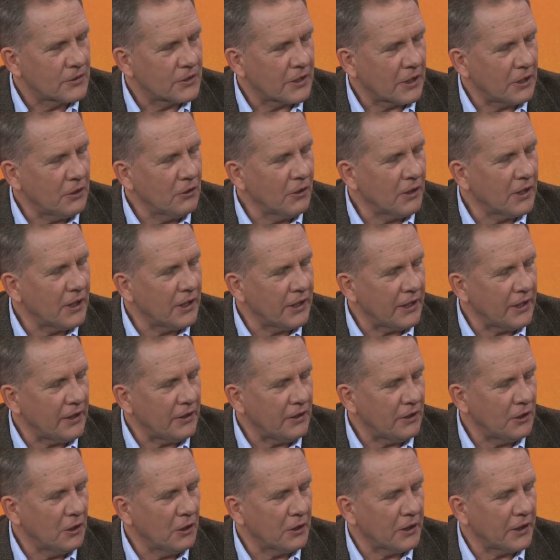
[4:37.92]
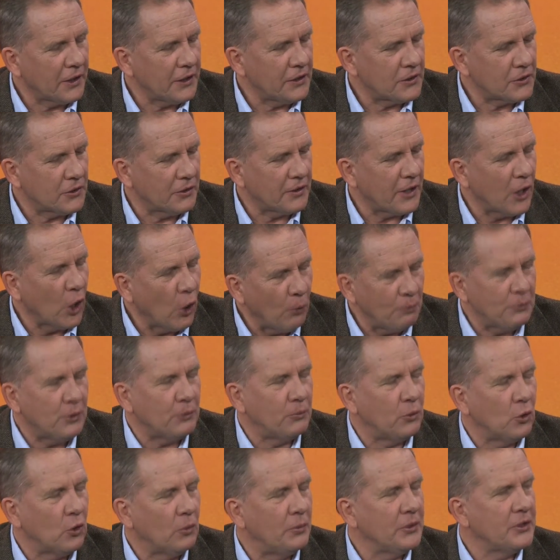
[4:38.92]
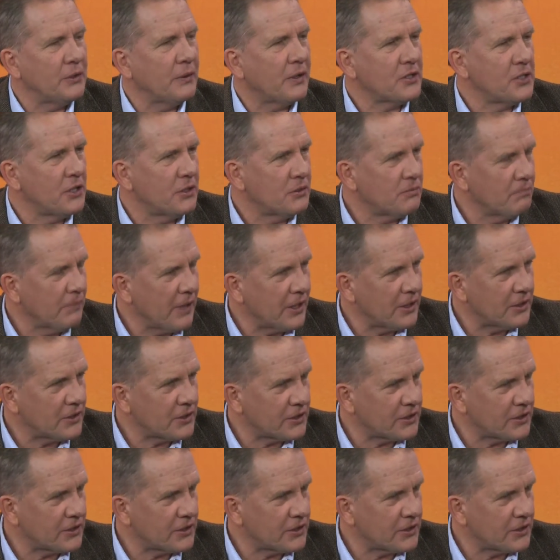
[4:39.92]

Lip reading: So you not only sort of helped the poor, but you actually made a